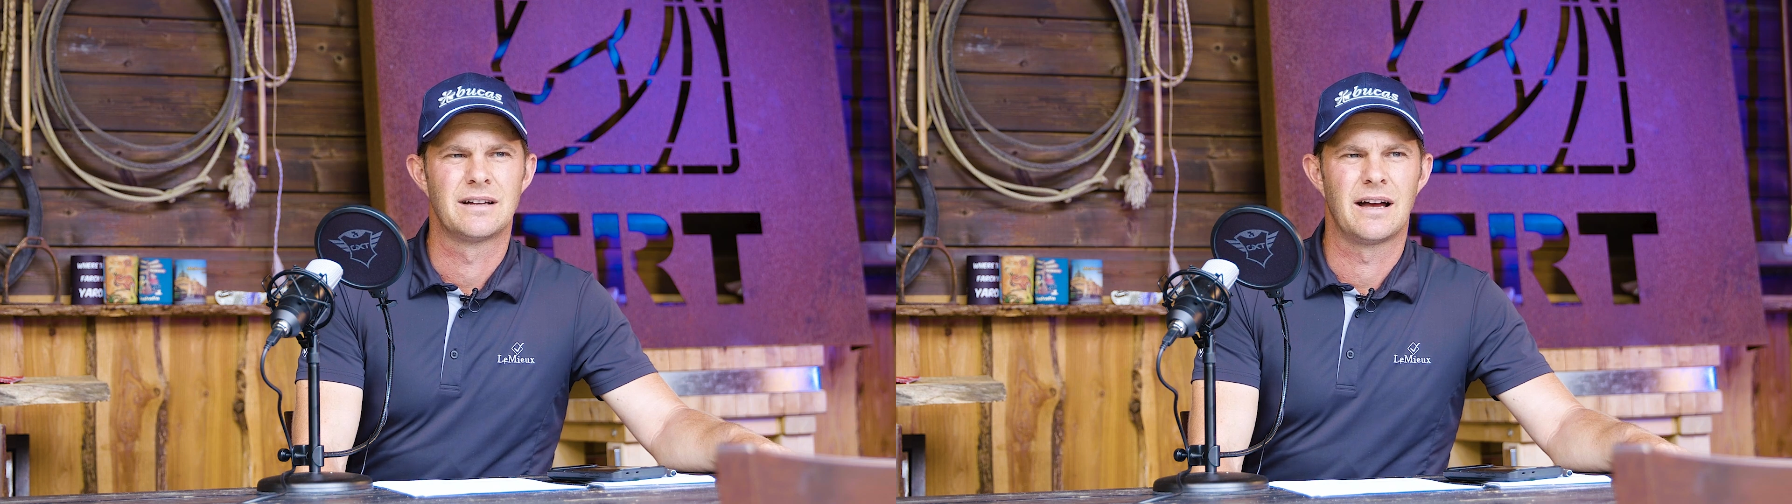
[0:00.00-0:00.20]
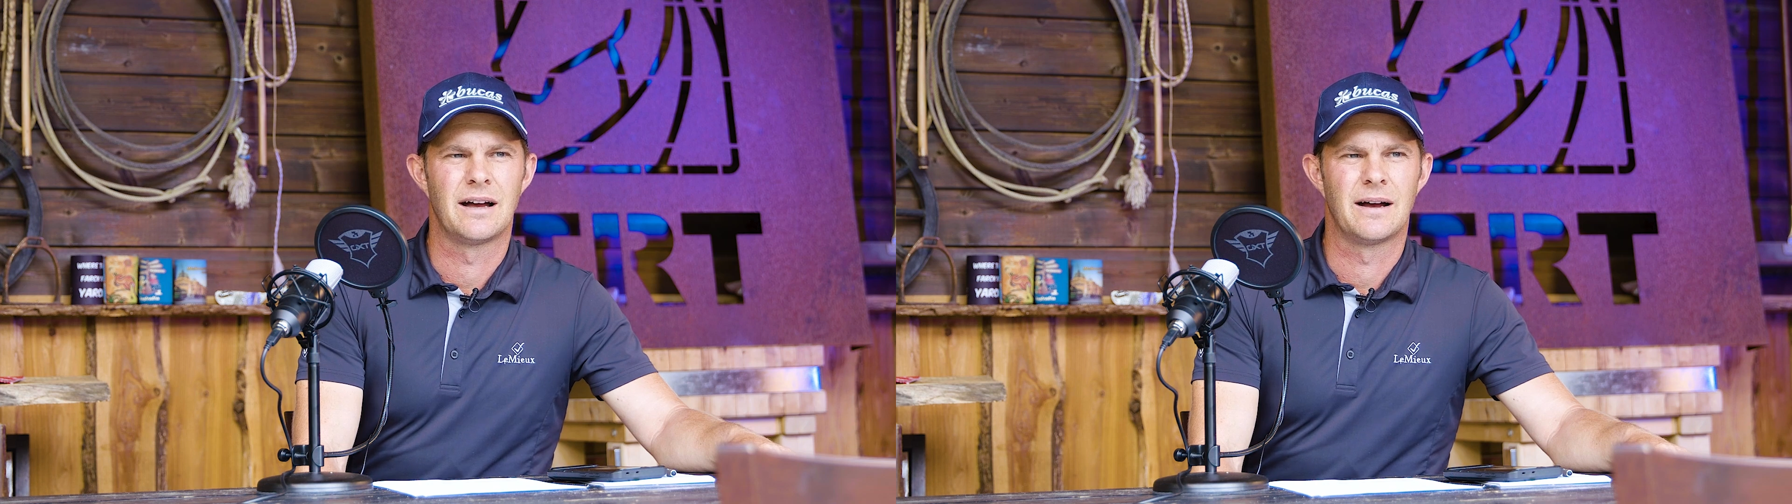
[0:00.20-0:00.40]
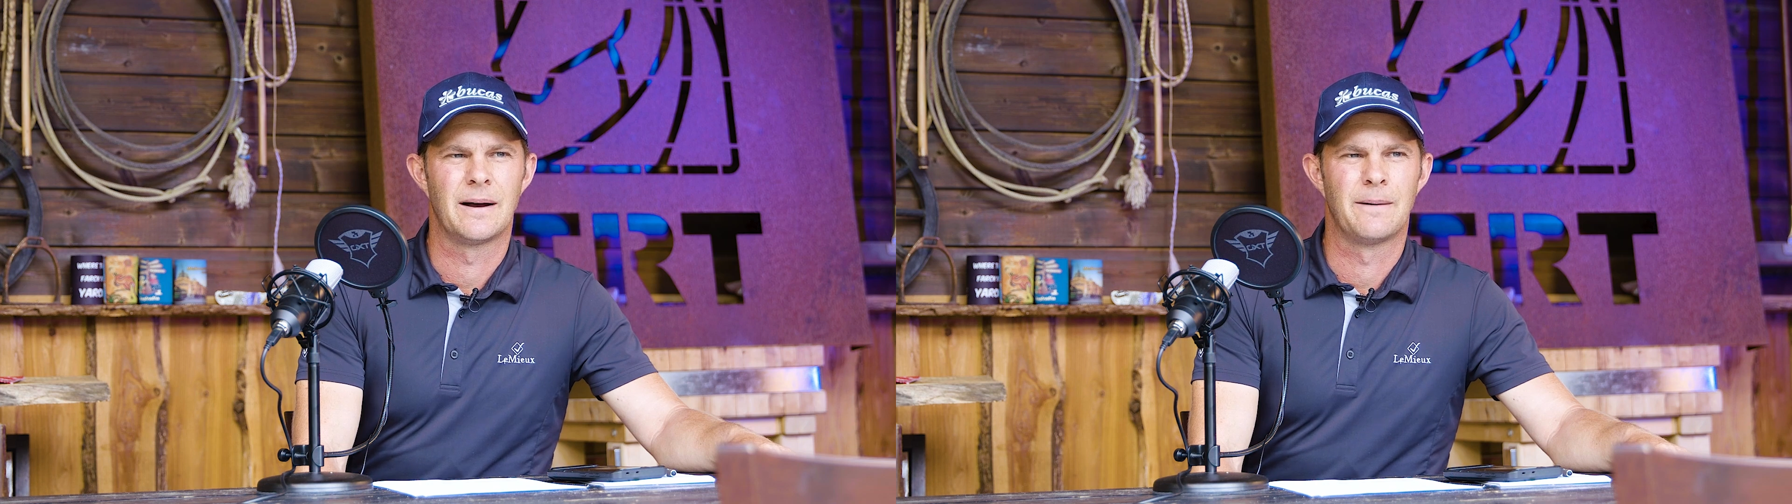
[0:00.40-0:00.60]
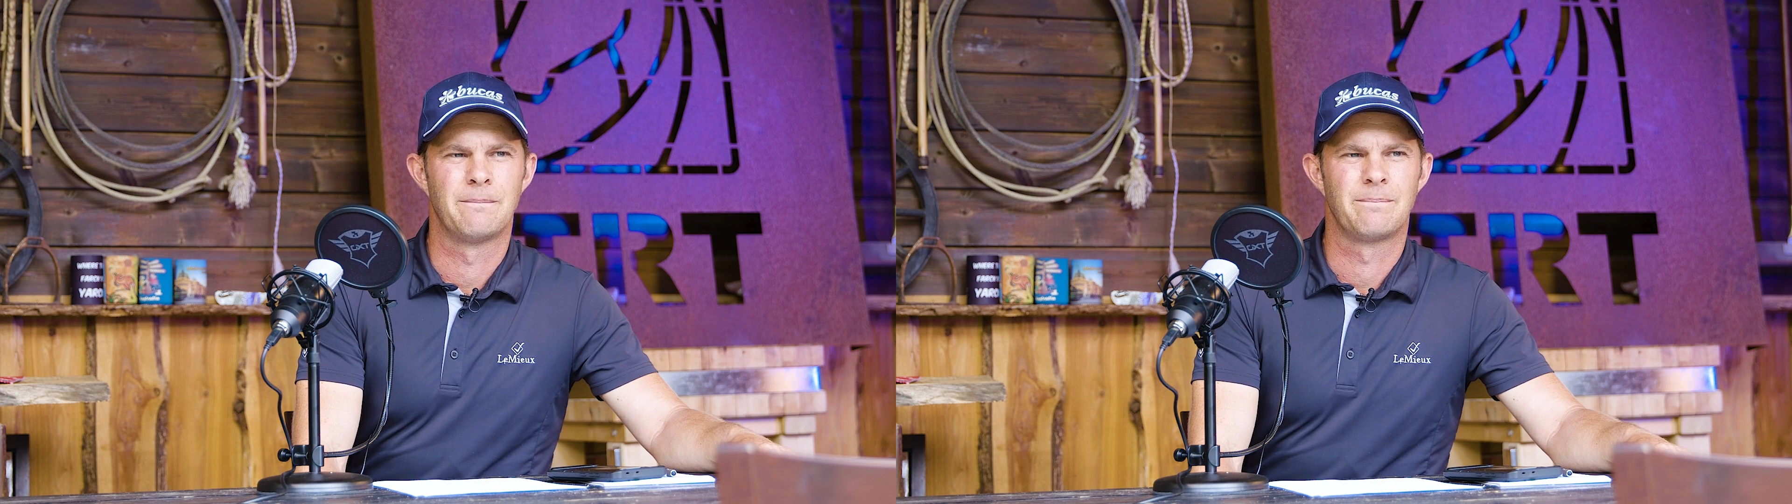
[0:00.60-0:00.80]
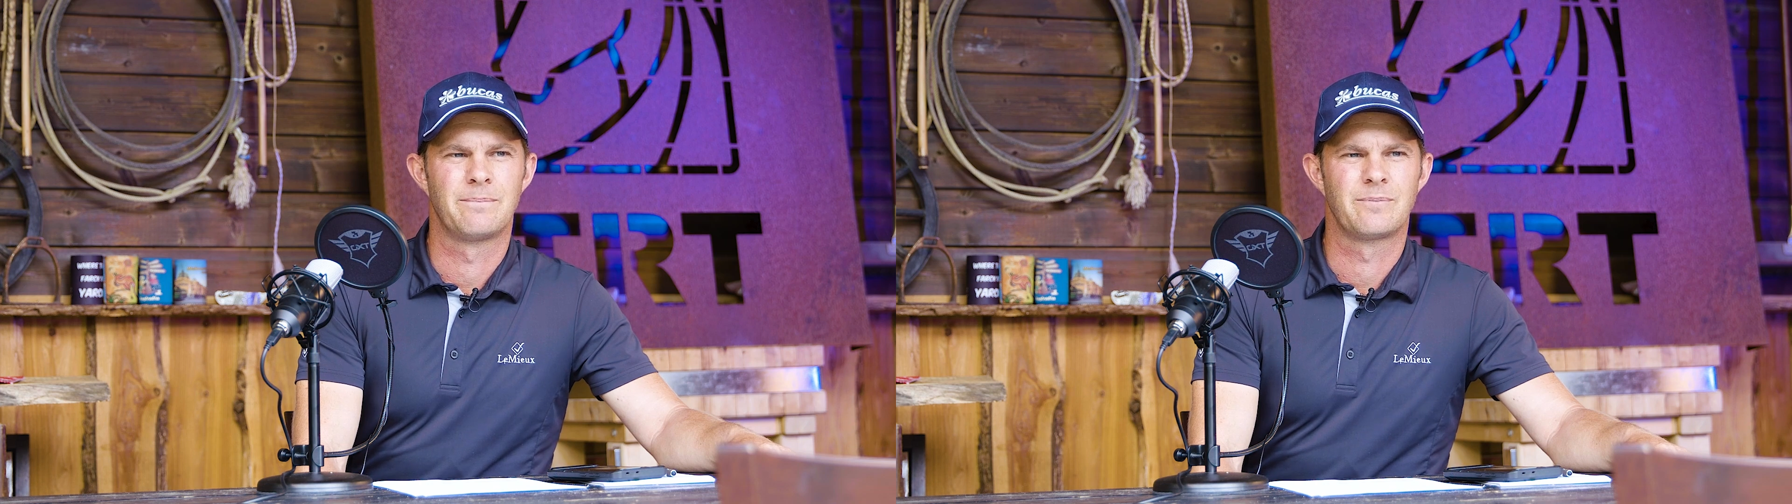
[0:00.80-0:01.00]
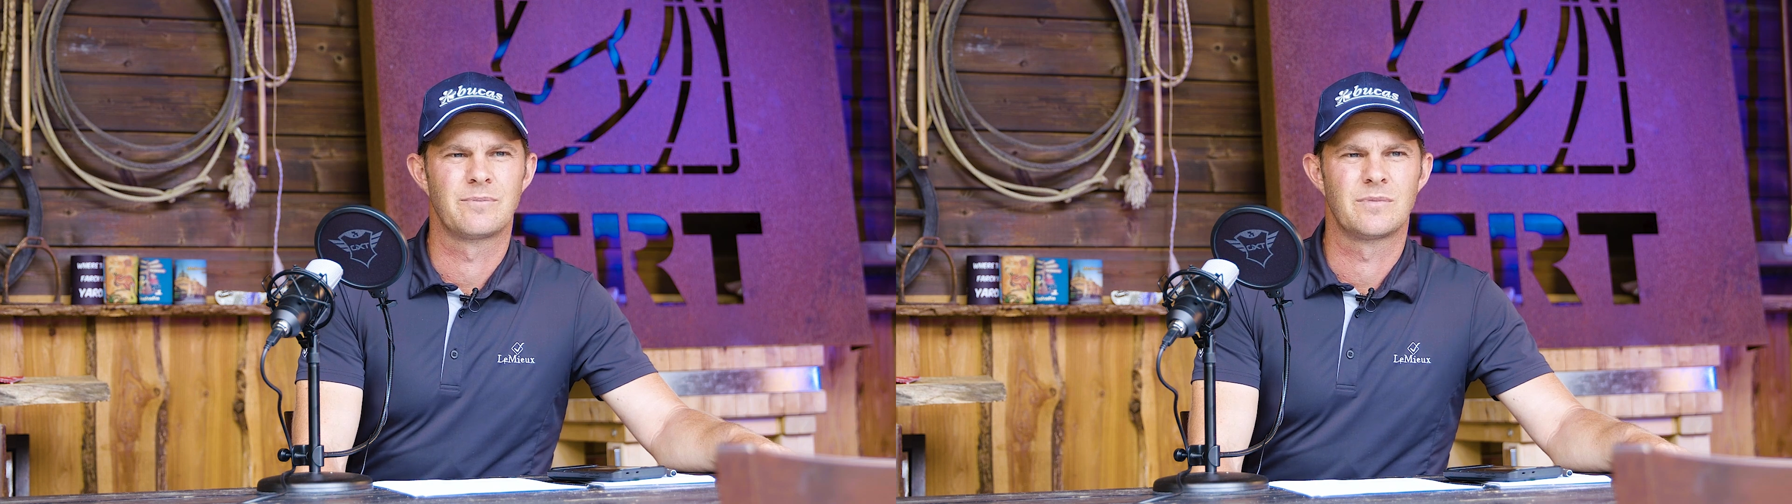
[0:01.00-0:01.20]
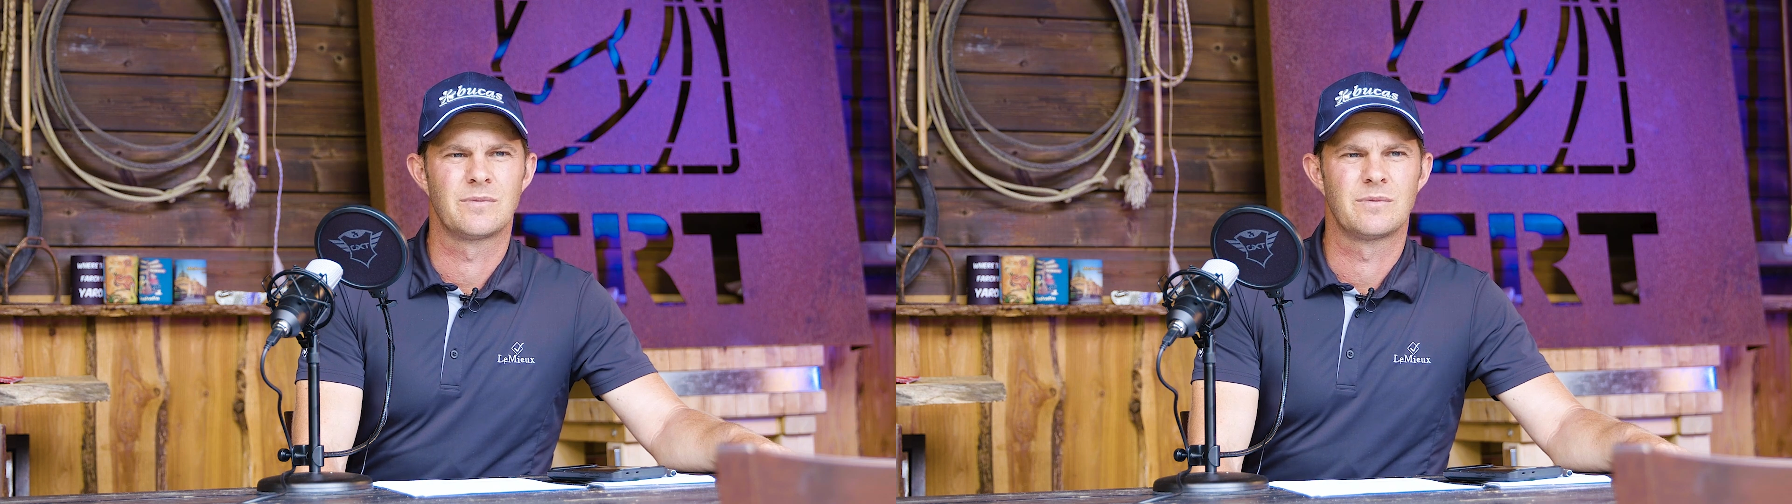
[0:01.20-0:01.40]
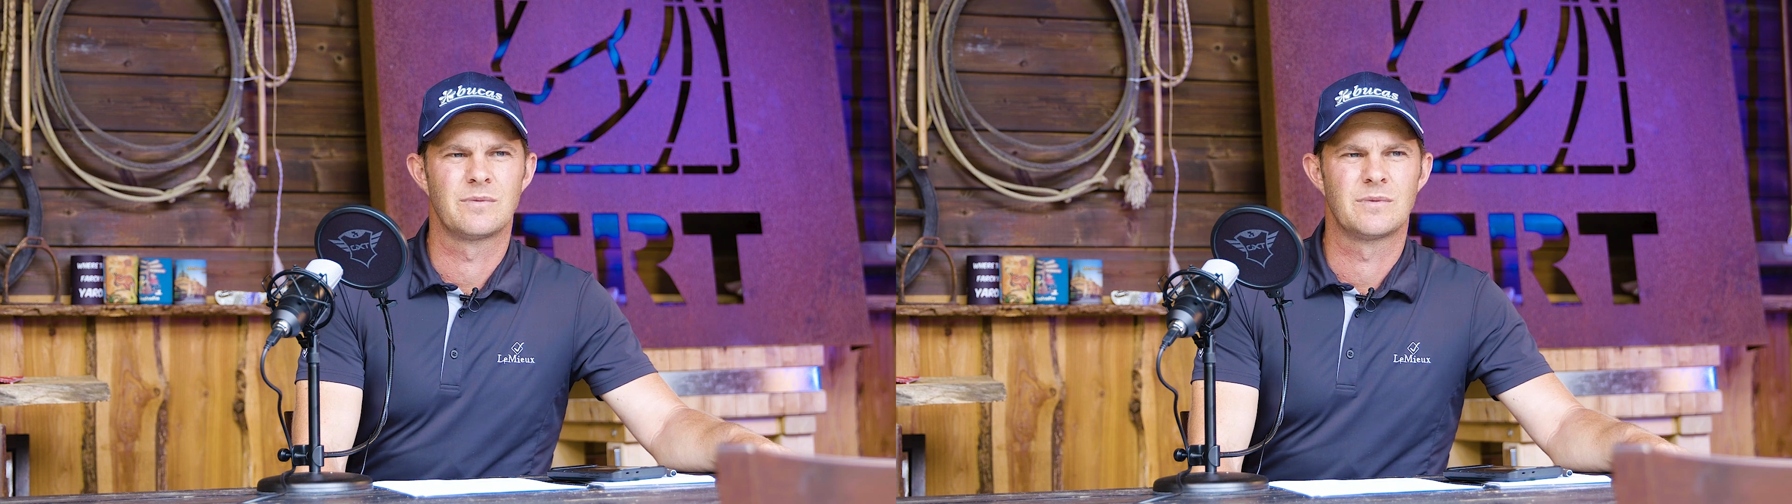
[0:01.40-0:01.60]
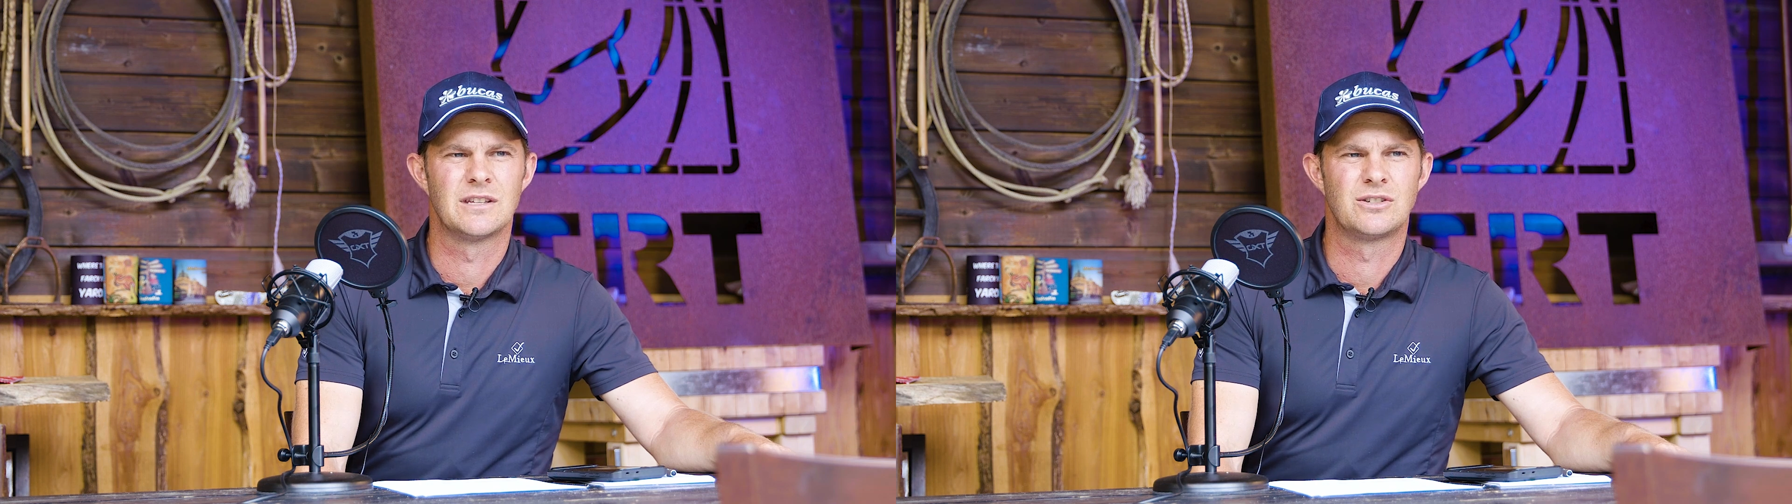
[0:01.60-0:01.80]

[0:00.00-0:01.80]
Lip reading: The